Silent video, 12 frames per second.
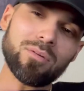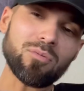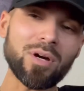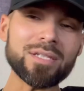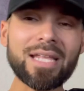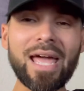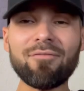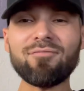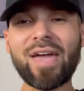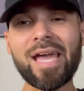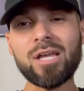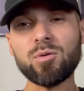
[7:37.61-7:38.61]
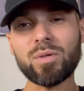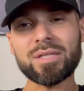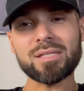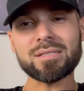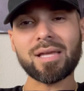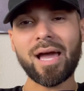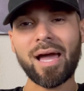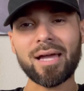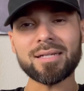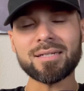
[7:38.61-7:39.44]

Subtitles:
Run that fade with this guy.